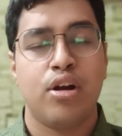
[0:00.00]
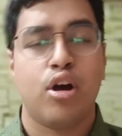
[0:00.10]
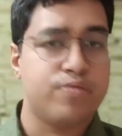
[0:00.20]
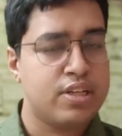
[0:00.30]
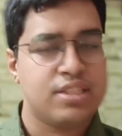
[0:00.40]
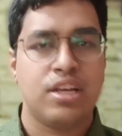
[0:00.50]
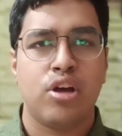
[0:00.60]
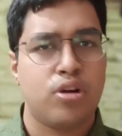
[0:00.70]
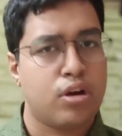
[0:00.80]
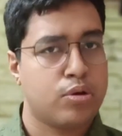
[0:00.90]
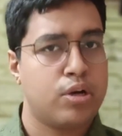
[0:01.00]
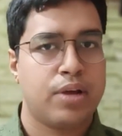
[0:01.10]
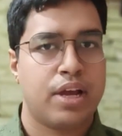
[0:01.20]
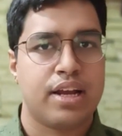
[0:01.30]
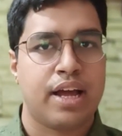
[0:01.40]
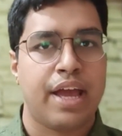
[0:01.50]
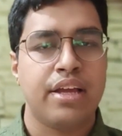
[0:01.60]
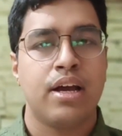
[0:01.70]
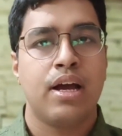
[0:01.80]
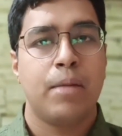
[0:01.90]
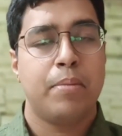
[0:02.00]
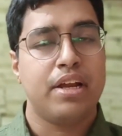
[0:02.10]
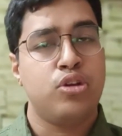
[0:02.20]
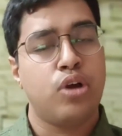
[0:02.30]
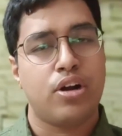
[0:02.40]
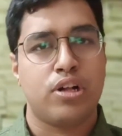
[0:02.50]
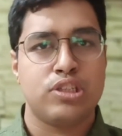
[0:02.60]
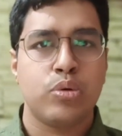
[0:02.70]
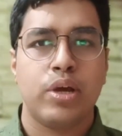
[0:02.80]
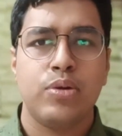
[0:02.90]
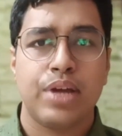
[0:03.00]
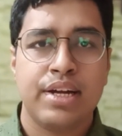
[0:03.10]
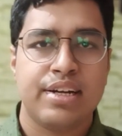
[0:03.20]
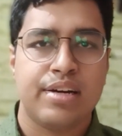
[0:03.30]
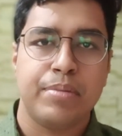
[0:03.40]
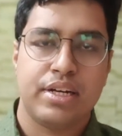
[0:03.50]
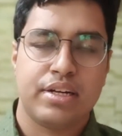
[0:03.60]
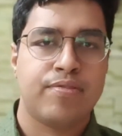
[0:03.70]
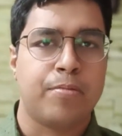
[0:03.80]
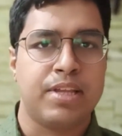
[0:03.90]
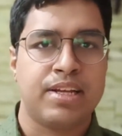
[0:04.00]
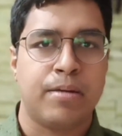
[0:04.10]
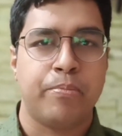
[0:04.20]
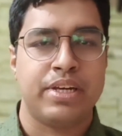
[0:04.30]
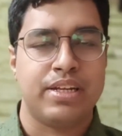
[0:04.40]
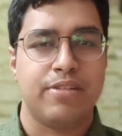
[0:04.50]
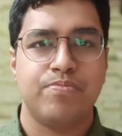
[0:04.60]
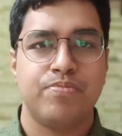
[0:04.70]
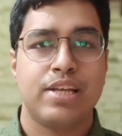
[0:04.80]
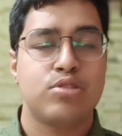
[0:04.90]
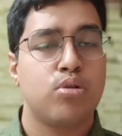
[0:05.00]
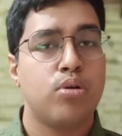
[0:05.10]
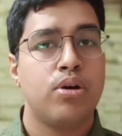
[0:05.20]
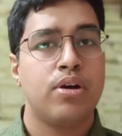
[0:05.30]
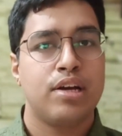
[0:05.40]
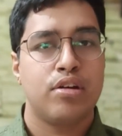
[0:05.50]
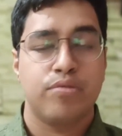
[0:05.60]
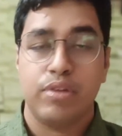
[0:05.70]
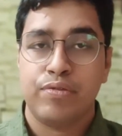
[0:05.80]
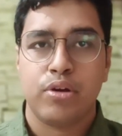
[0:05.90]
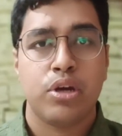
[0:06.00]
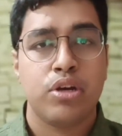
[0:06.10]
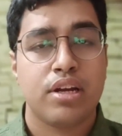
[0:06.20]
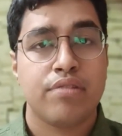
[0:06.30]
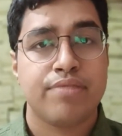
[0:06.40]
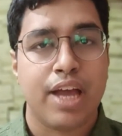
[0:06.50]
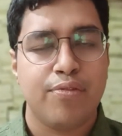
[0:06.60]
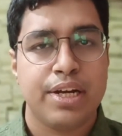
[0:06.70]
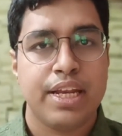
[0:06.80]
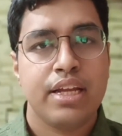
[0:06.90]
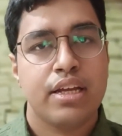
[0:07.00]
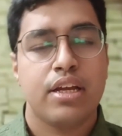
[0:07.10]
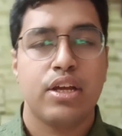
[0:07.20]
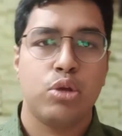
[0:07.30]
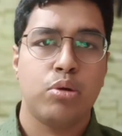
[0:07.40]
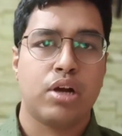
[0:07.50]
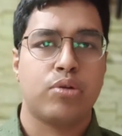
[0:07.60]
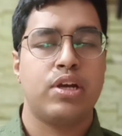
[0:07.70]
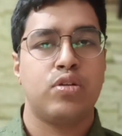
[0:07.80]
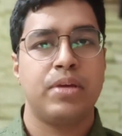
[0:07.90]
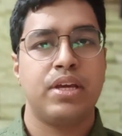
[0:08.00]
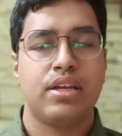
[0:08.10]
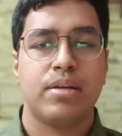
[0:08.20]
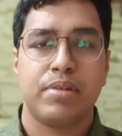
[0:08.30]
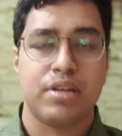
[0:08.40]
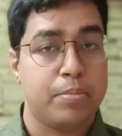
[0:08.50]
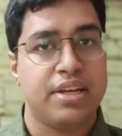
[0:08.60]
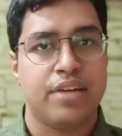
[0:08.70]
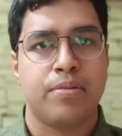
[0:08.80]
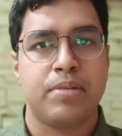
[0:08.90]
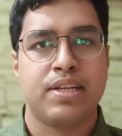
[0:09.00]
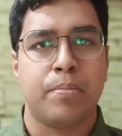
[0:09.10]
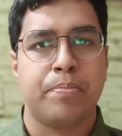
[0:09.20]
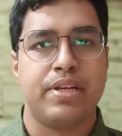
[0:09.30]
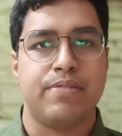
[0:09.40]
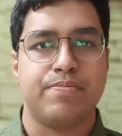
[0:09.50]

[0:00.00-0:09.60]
Obviously you are not going to get a hike, but you are also going to get terminated from the company. So if you are going to get a 5 rating, you are going to be terminated from the company.